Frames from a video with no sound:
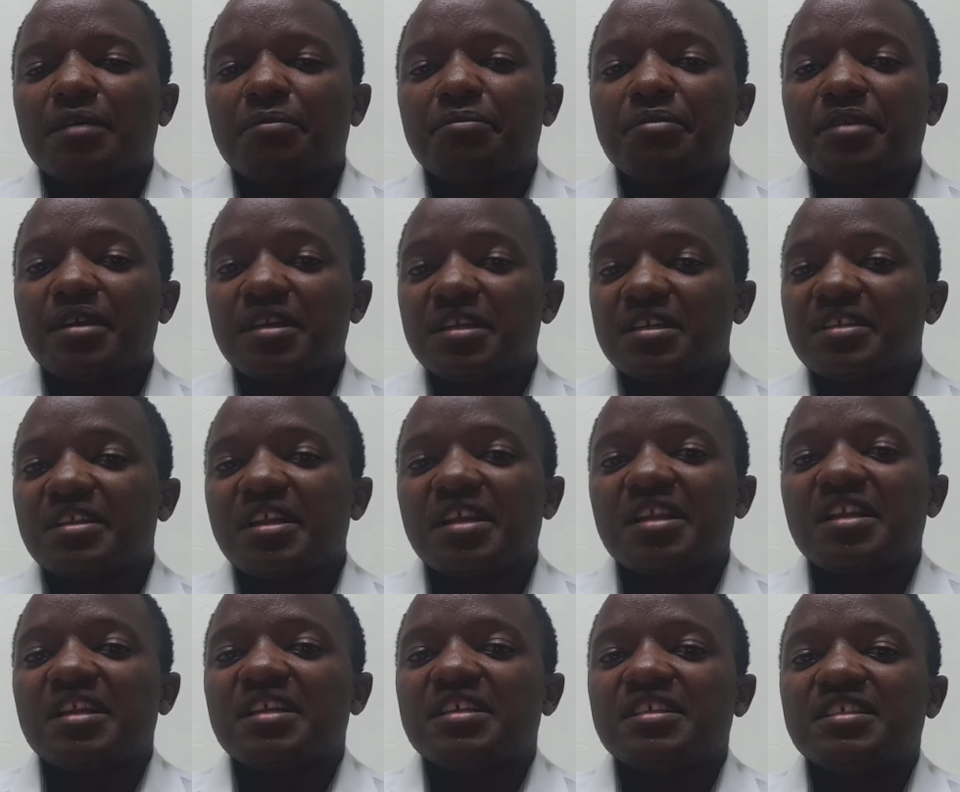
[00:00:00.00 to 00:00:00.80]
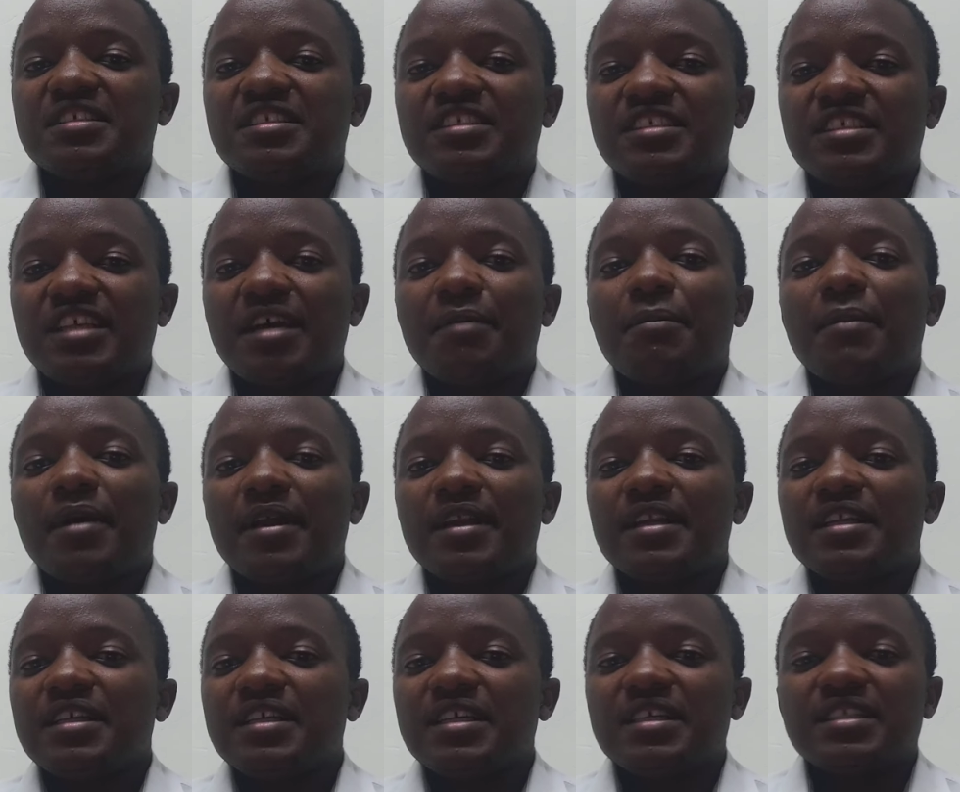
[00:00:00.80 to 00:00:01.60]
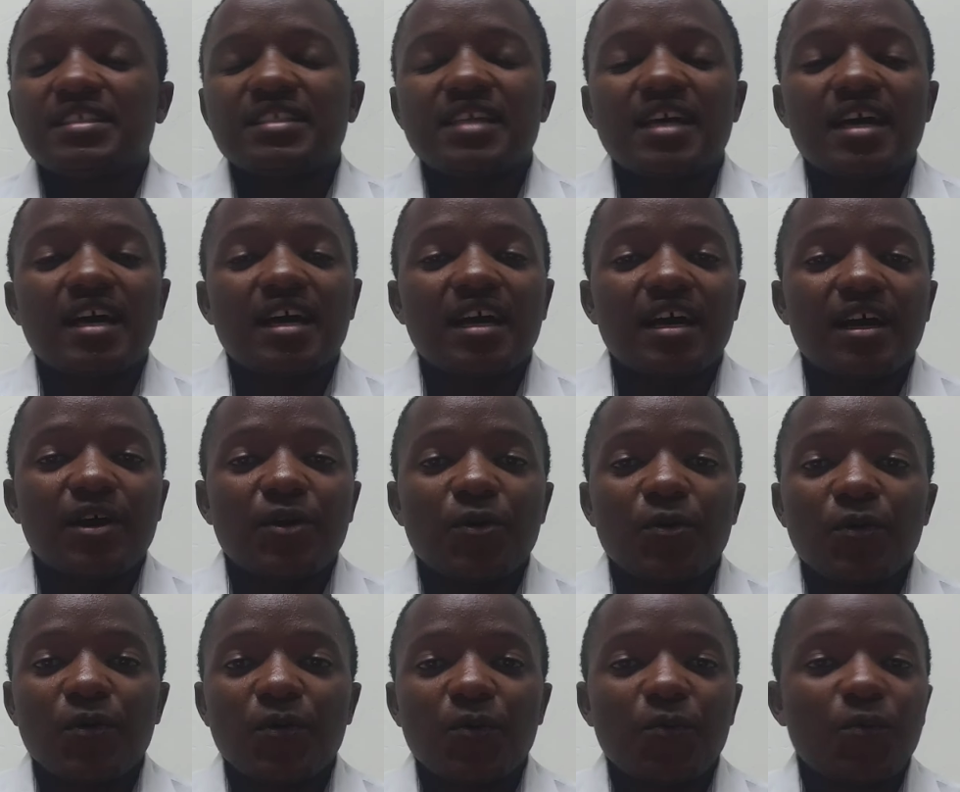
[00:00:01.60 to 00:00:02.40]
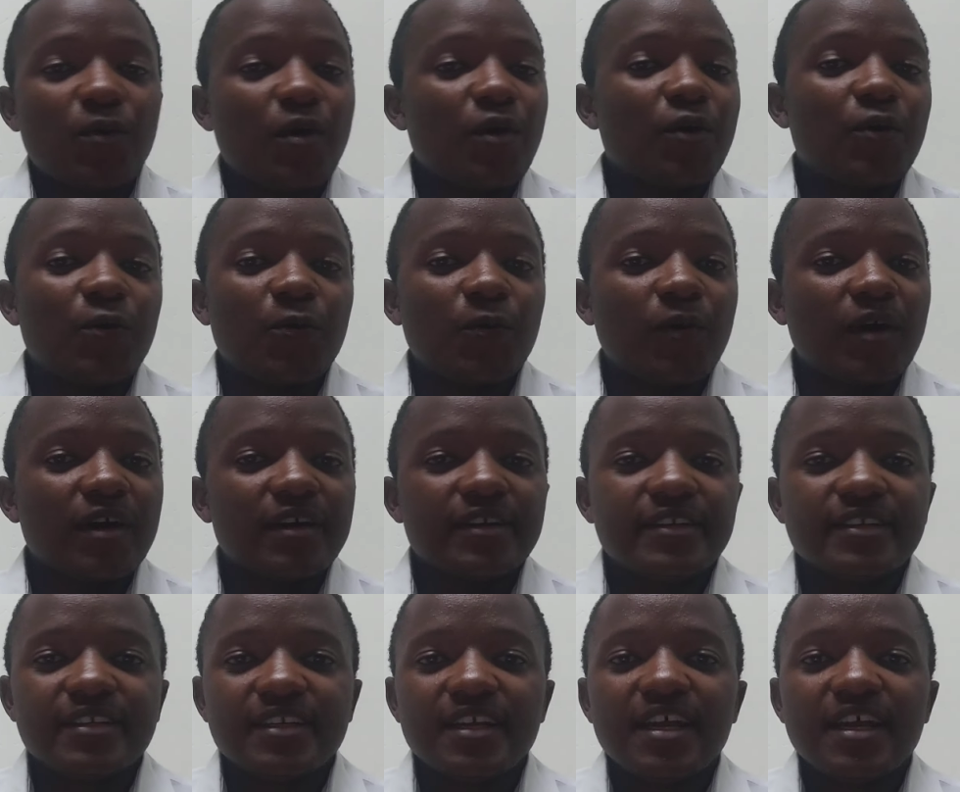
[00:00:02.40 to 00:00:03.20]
being trained in Germany is a worldwide